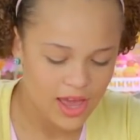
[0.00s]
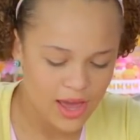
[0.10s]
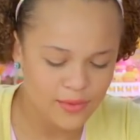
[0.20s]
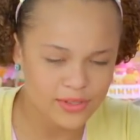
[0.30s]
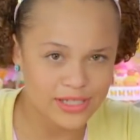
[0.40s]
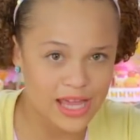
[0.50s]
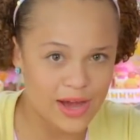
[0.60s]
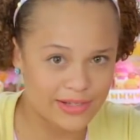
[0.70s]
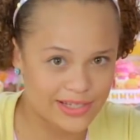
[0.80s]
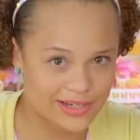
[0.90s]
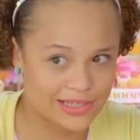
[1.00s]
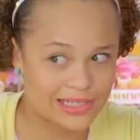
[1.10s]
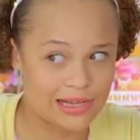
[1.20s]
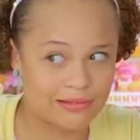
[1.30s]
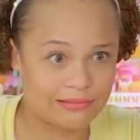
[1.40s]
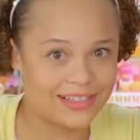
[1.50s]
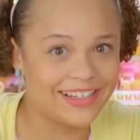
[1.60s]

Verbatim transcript: And we'll see how it turns out.